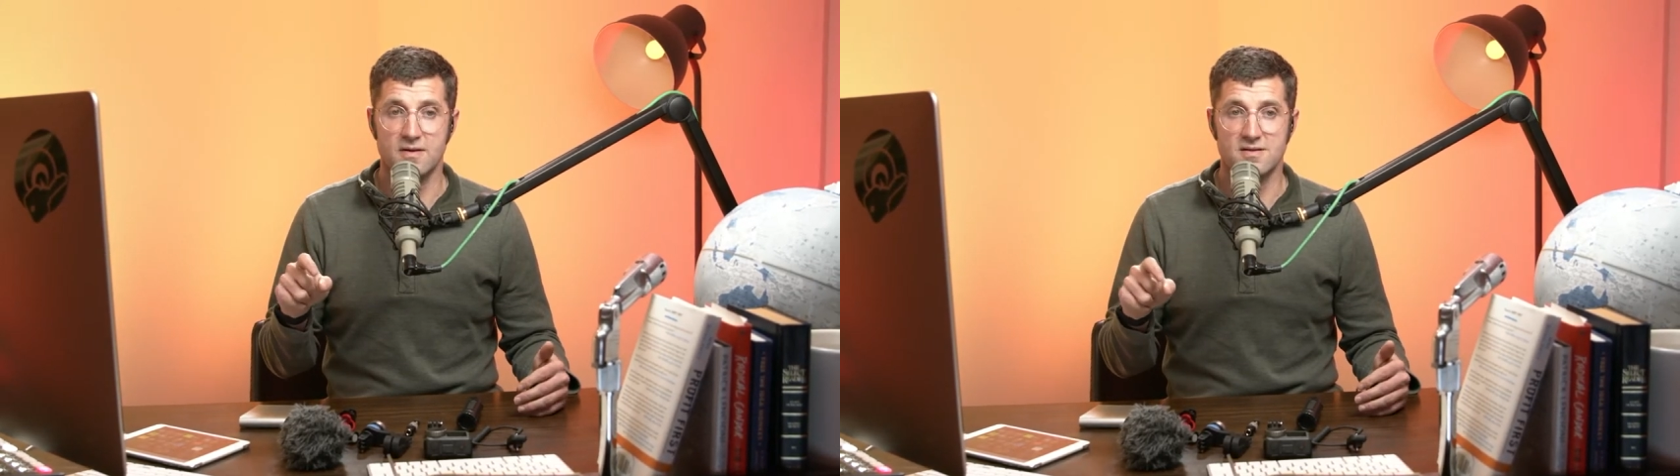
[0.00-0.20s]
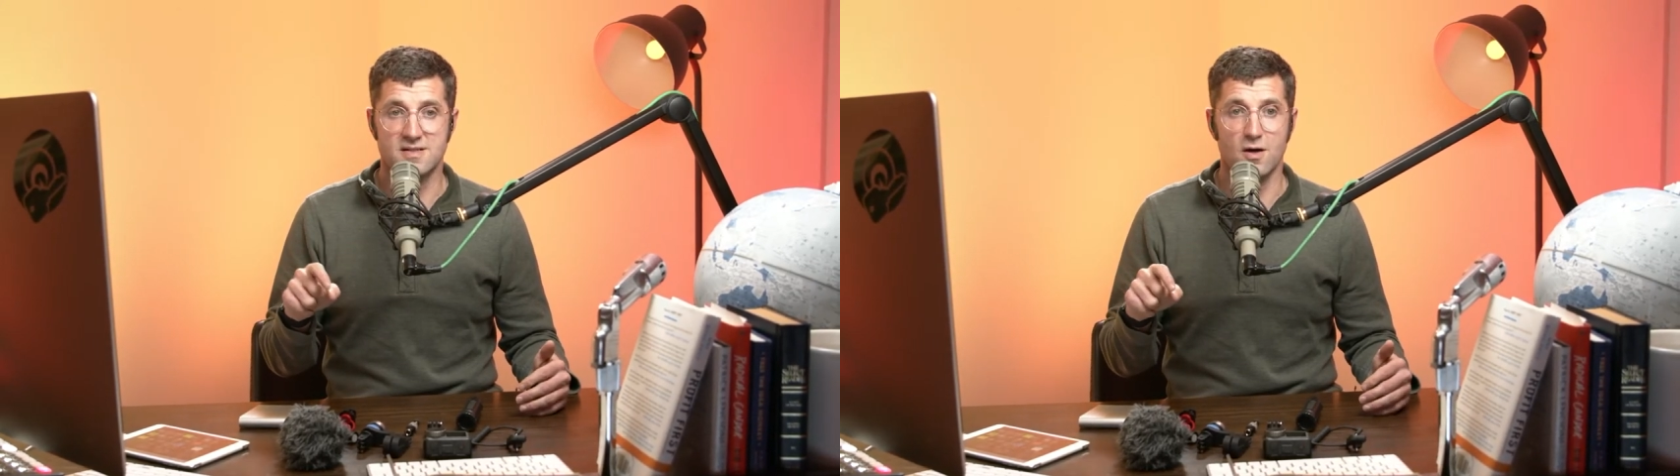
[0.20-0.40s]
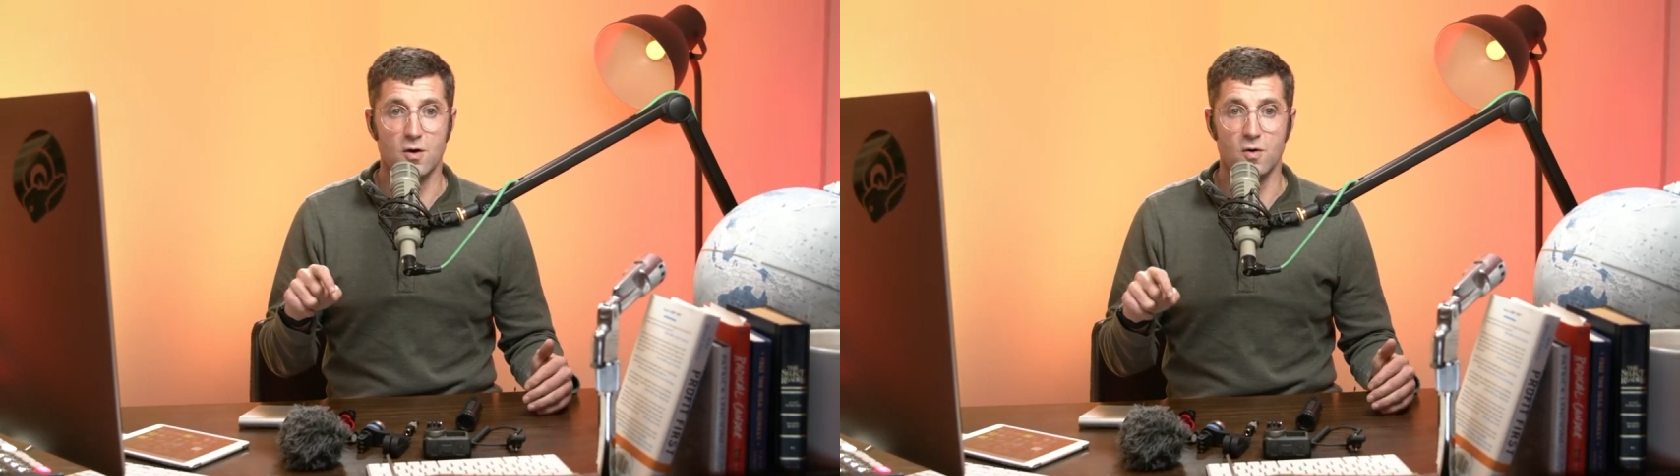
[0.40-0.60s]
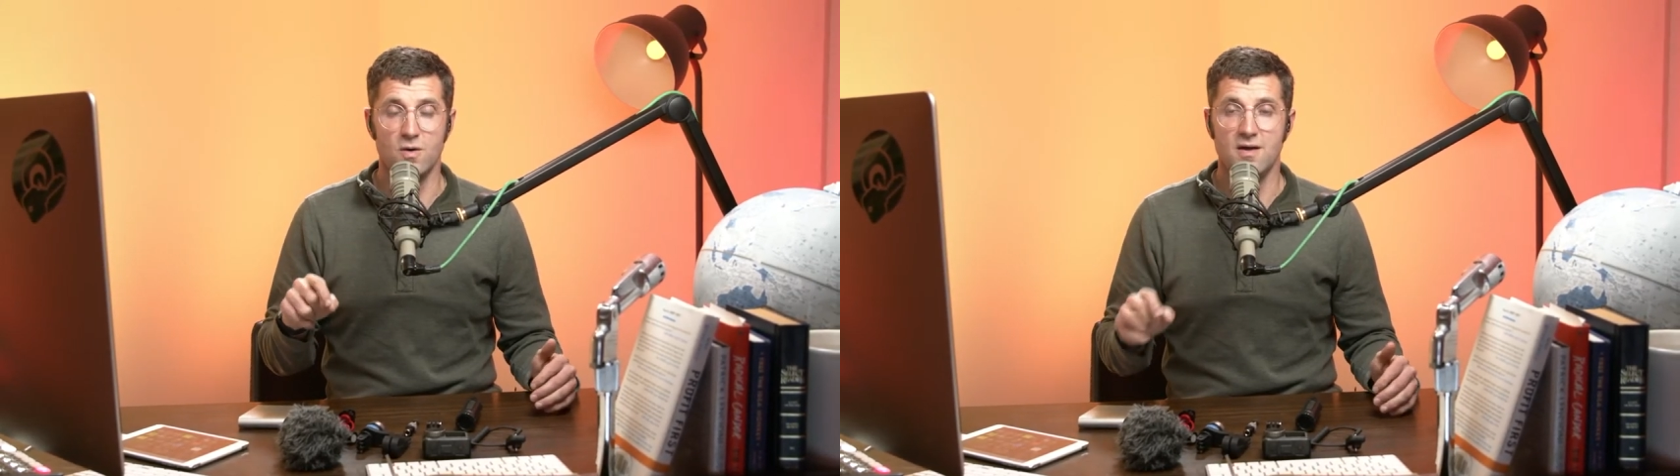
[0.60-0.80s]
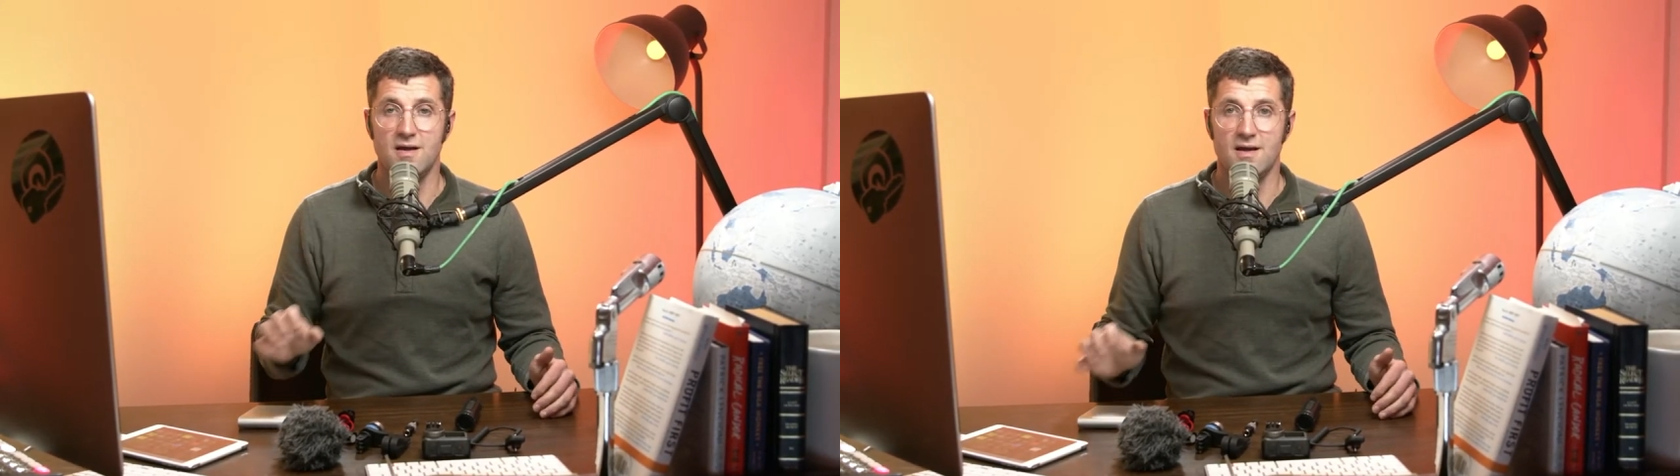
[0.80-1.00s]

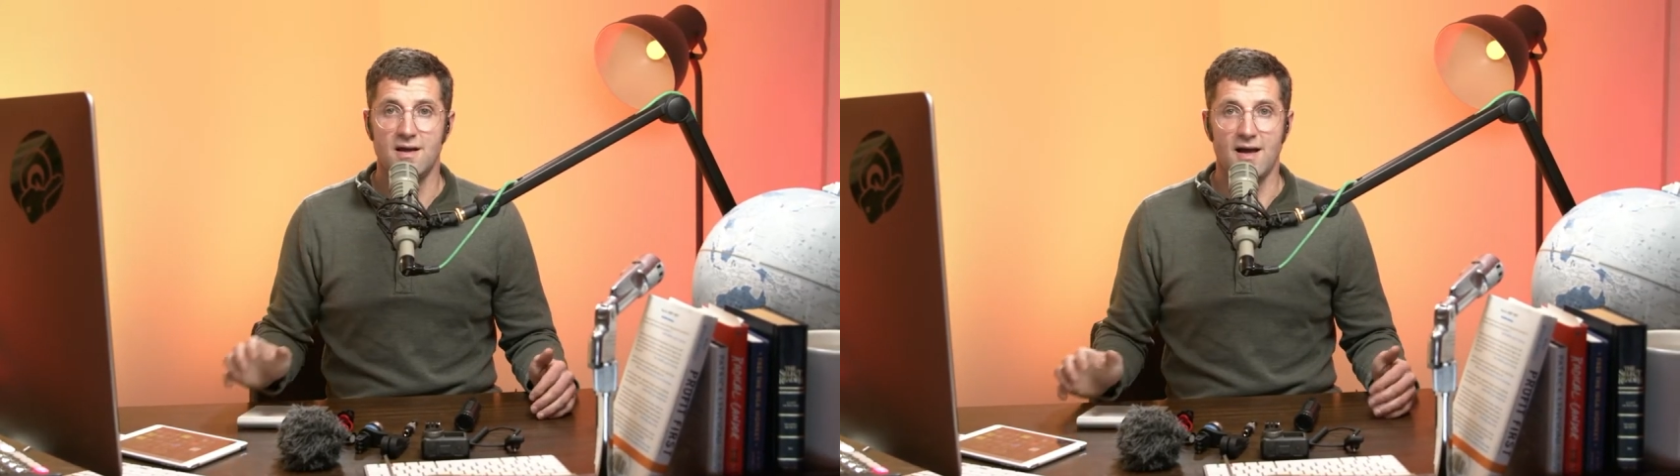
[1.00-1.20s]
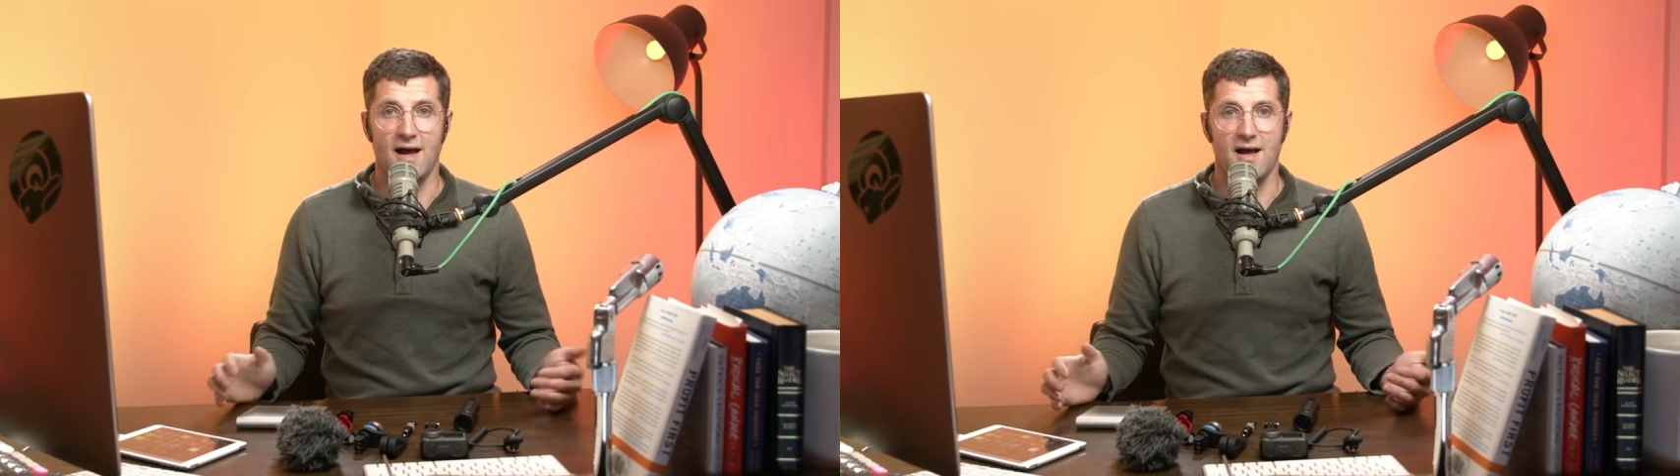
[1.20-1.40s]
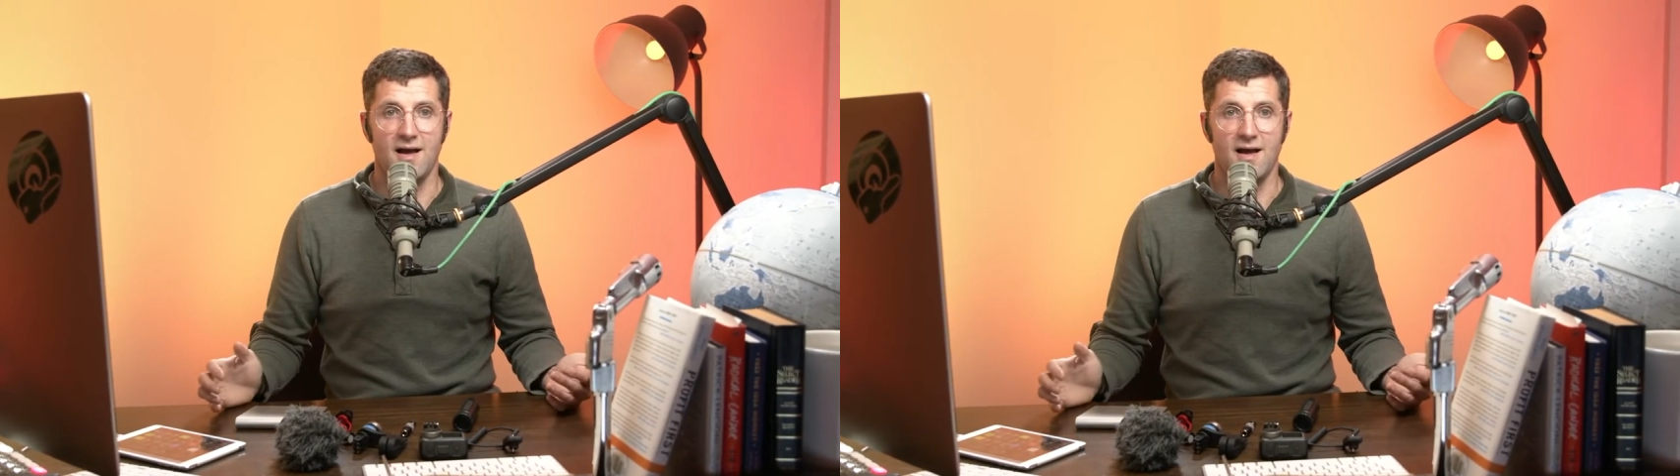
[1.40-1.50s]
So I,